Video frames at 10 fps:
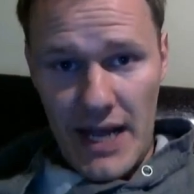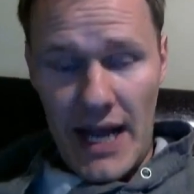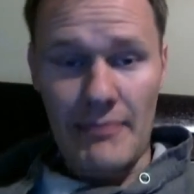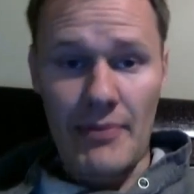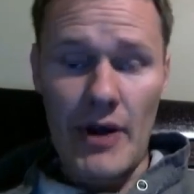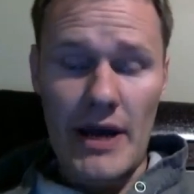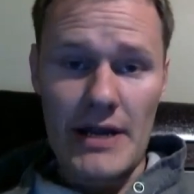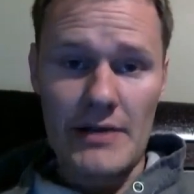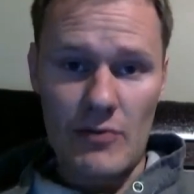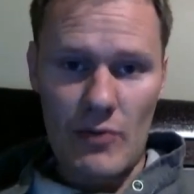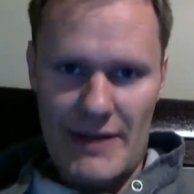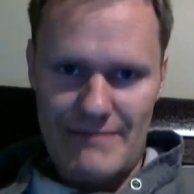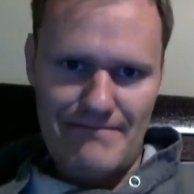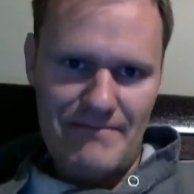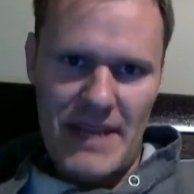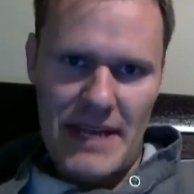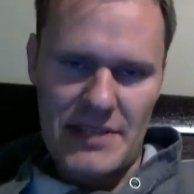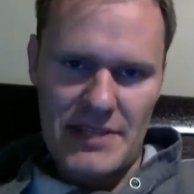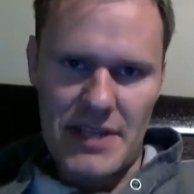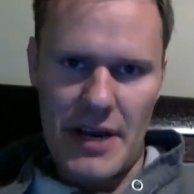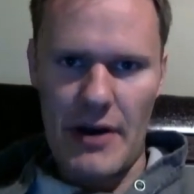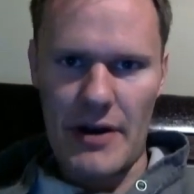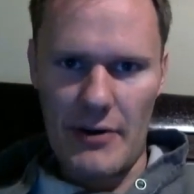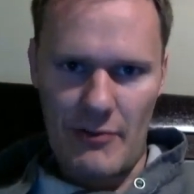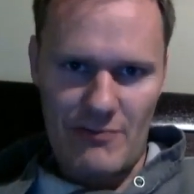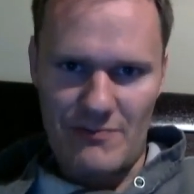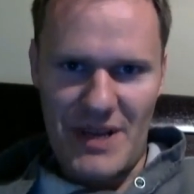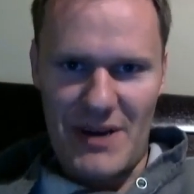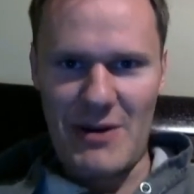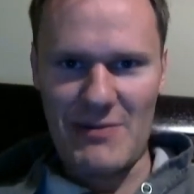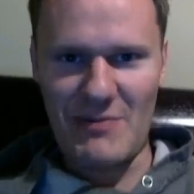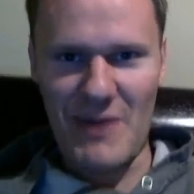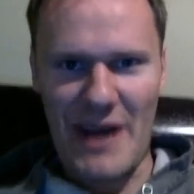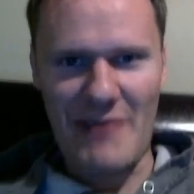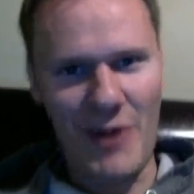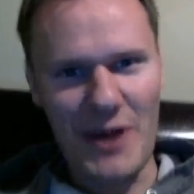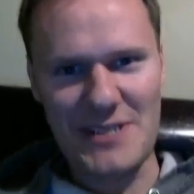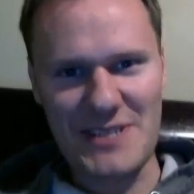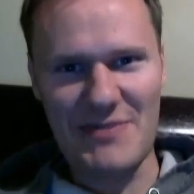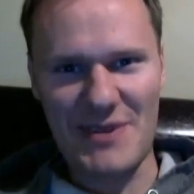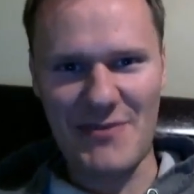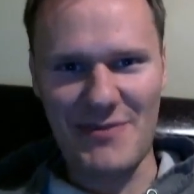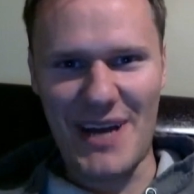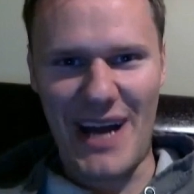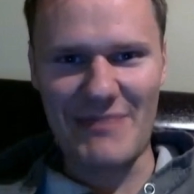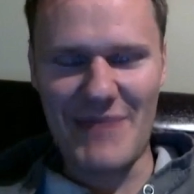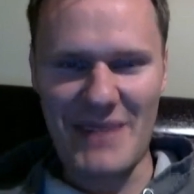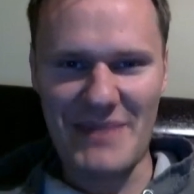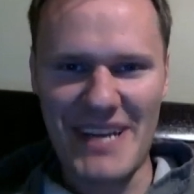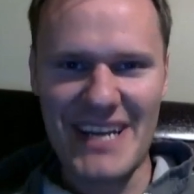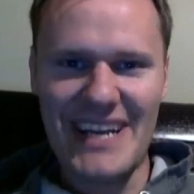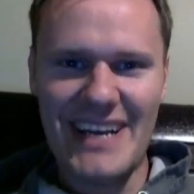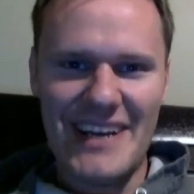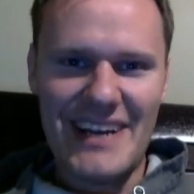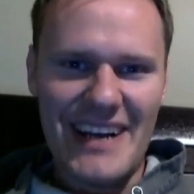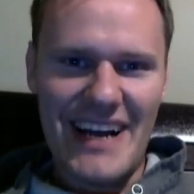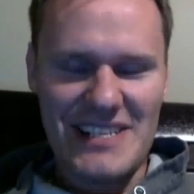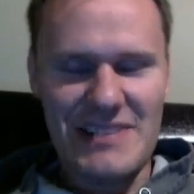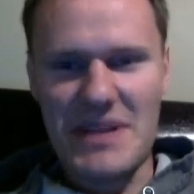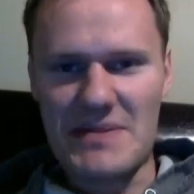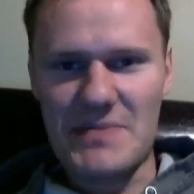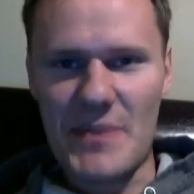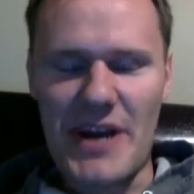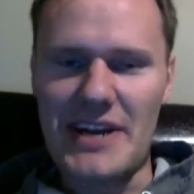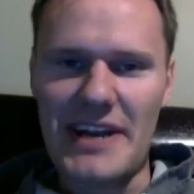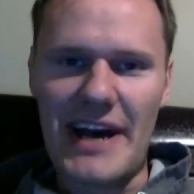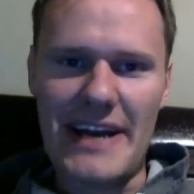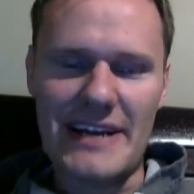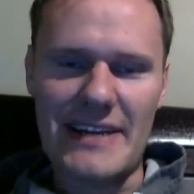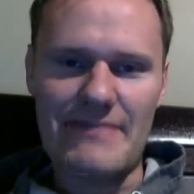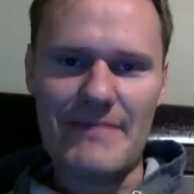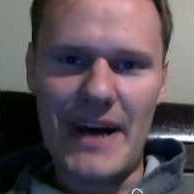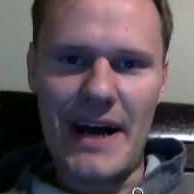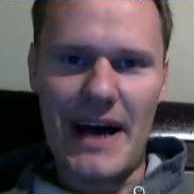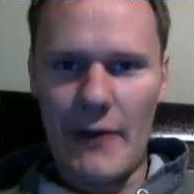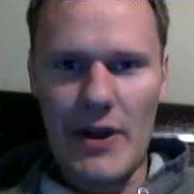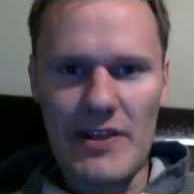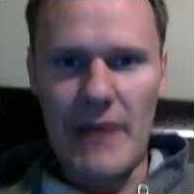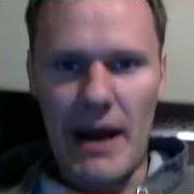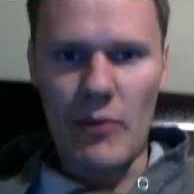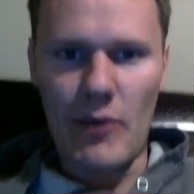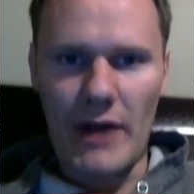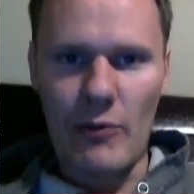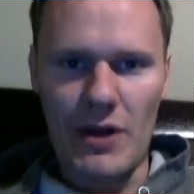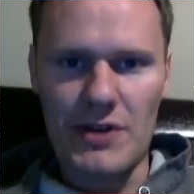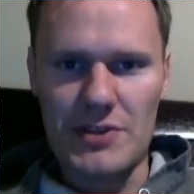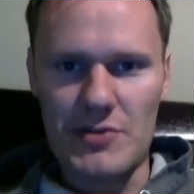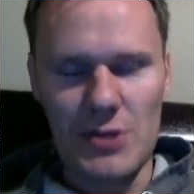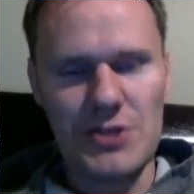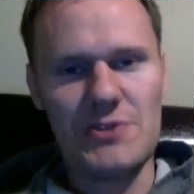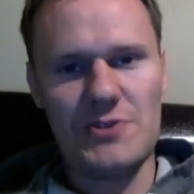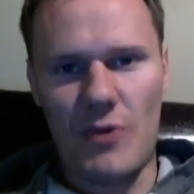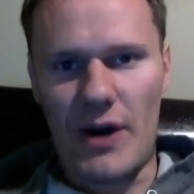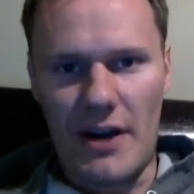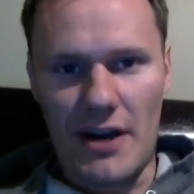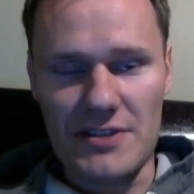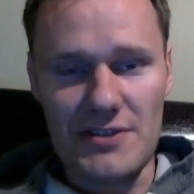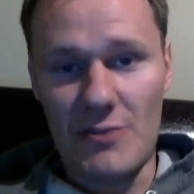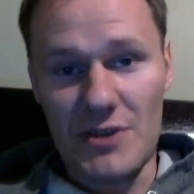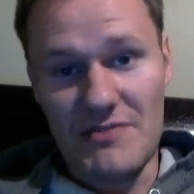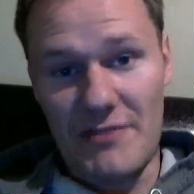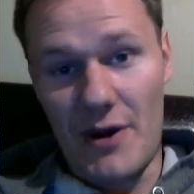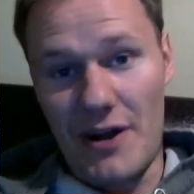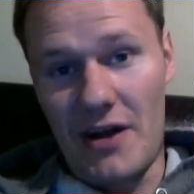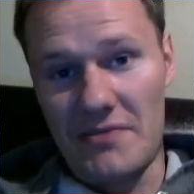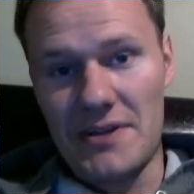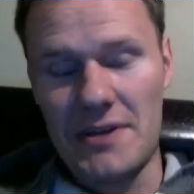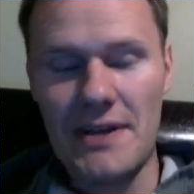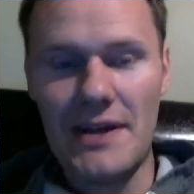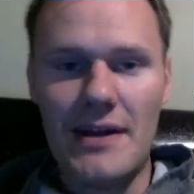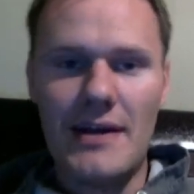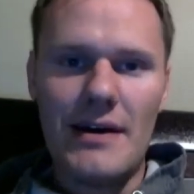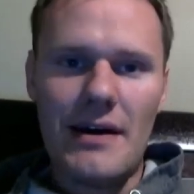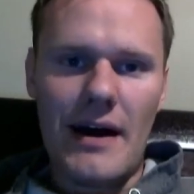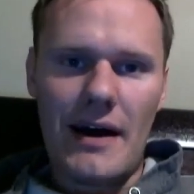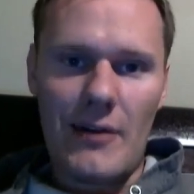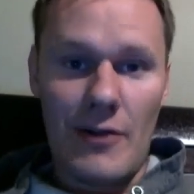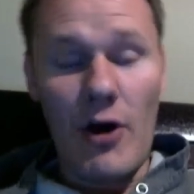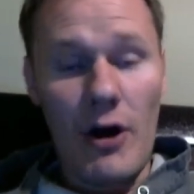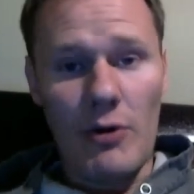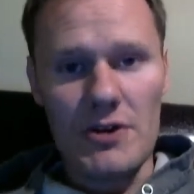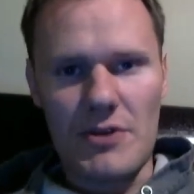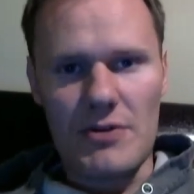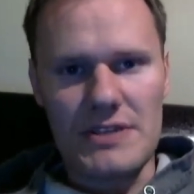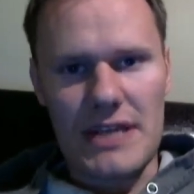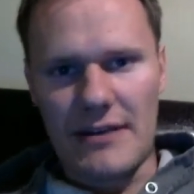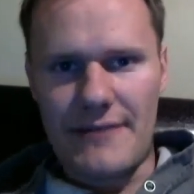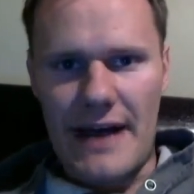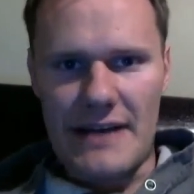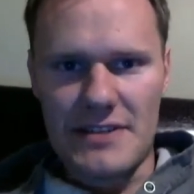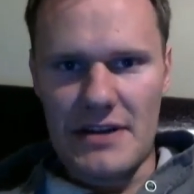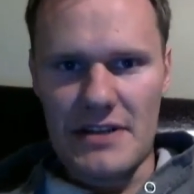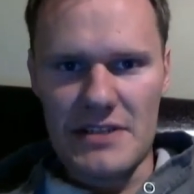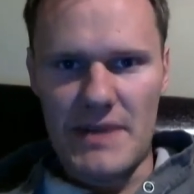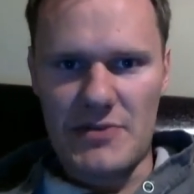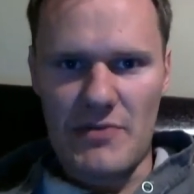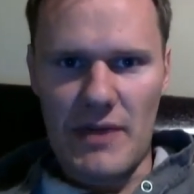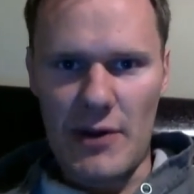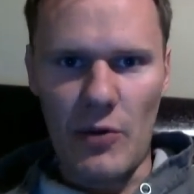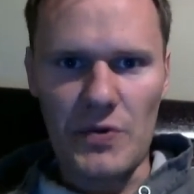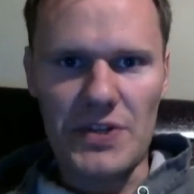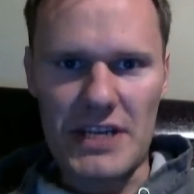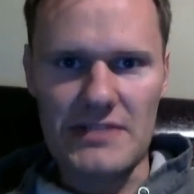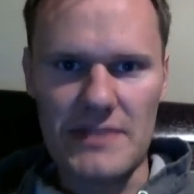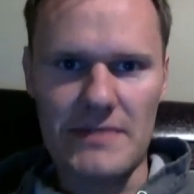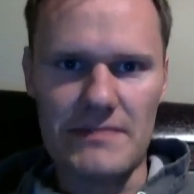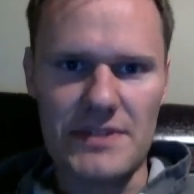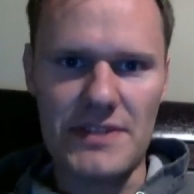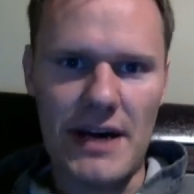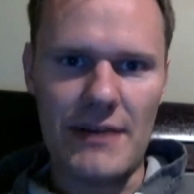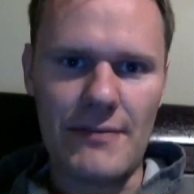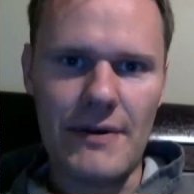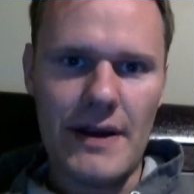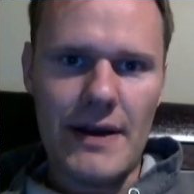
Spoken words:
I prayed when necessary, or, when I wanted something from God, maybe. I sometimes prayed at night, and I read the Bible when I wanted to, which quite honestly wasn't very often. Although I was always kind of fascinated, especially by Old Testament stuff.